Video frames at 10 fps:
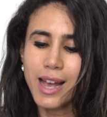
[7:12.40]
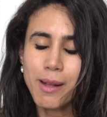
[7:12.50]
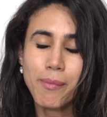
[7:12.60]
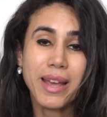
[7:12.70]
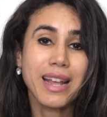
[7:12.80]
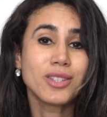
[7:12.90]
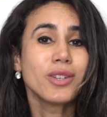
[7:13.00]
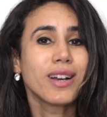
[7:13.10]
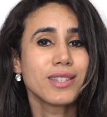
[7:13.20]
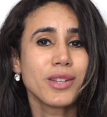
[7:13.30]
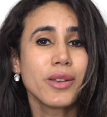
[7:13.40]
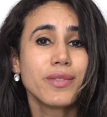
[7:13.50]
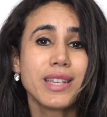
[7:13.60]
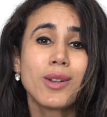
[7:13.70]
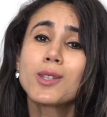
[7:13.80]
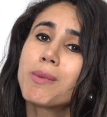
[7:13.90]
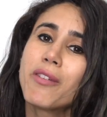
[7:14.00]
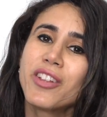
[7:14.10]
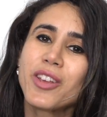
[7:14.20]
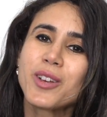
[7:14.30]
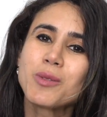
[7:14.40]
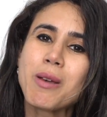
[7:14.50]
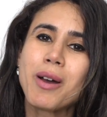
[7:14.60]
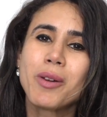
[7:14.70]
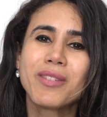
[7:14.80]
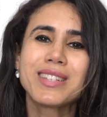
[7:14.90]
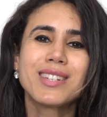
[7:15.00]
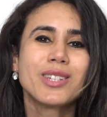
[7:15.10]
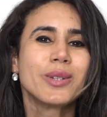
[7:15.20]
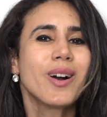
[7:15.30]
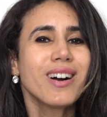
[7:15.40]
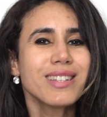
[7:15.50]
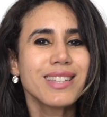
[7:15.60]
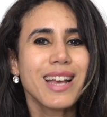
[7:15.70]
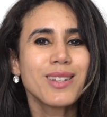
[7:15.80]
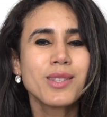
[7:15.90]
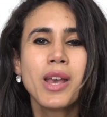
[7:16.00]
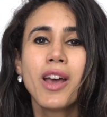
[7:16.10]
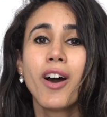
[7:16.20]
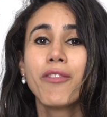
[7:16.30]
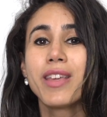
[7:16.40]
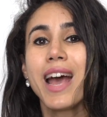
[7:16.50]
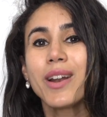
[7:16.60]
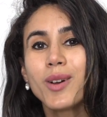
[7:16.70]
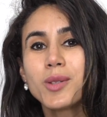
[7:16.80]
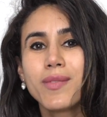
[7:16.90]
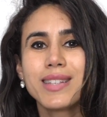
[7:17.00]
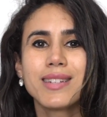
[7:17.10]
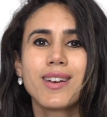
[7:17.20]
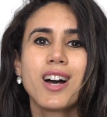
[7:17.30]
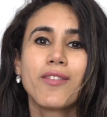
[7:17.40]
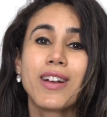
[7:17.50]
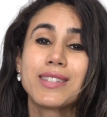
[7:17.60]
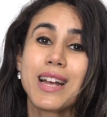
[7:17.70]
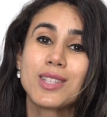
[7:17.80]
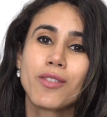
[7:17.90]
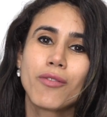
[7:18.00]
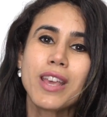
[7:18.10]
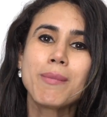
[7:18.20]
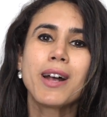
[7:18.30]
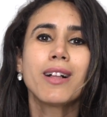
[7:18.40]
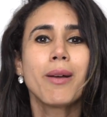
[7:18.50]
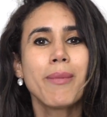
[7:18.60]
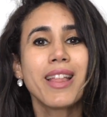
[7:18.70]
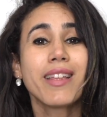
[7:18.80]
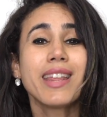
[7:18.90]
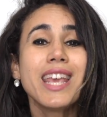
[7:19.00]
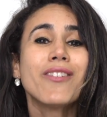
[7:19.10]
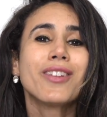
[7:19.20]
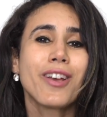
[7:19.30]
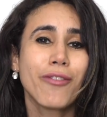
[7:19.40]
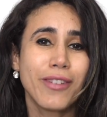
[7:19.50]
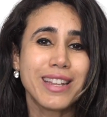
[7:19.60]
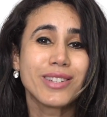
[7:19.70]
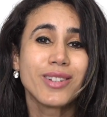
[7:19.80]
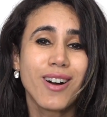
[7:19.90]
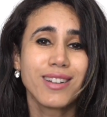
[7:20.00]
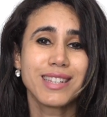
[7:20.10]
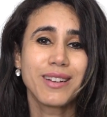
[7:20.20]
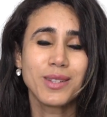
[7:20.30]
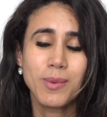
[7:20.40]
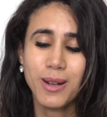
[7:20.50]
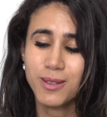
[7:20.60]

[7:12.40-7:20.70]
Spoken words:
And as you guys know, you've seen lots of my videos whereby we've listened to heart sounds of the adults, we've listened to heart sounds of a female, a male, and even a fetal heart sound as well.